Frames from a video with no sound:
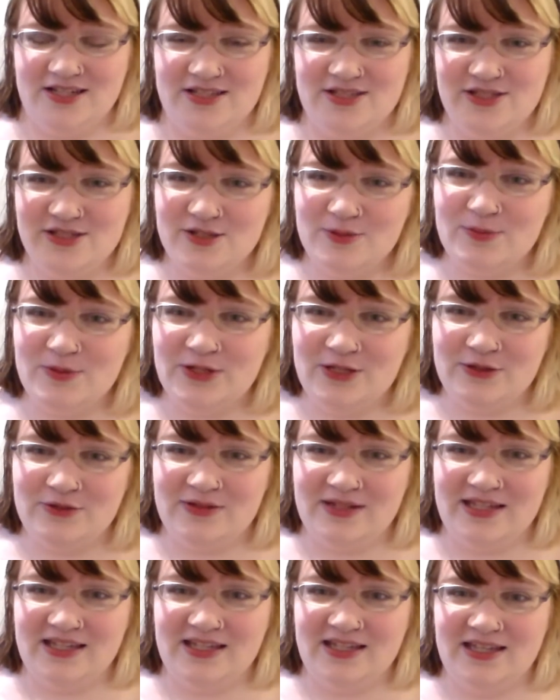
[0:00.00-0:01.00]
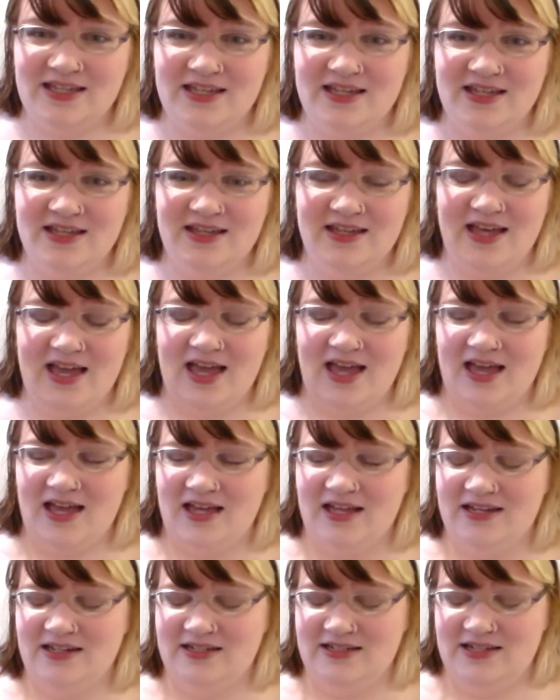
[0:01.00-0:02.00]
It's super unique,
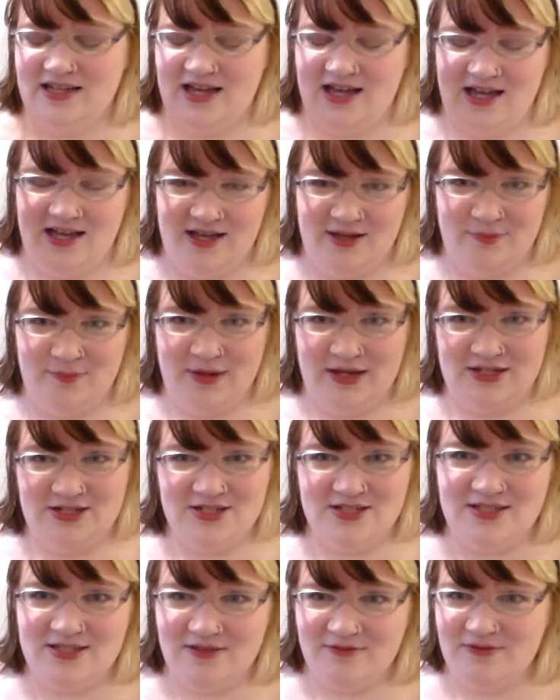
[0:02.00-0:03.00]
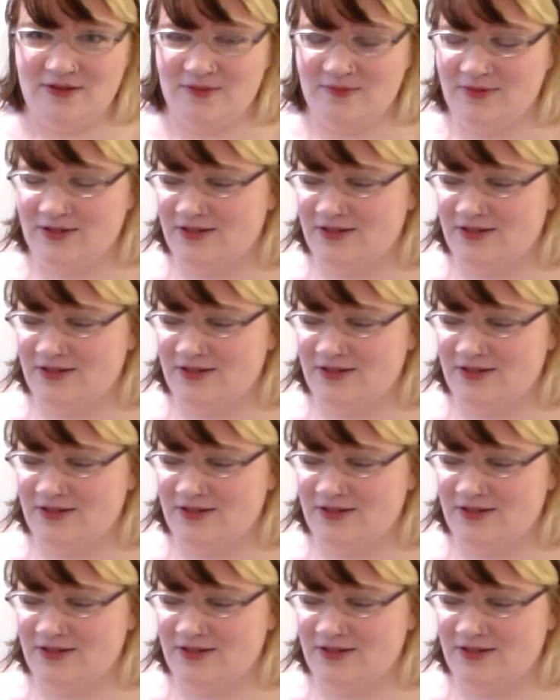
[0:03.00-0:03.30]
and um, I just love them.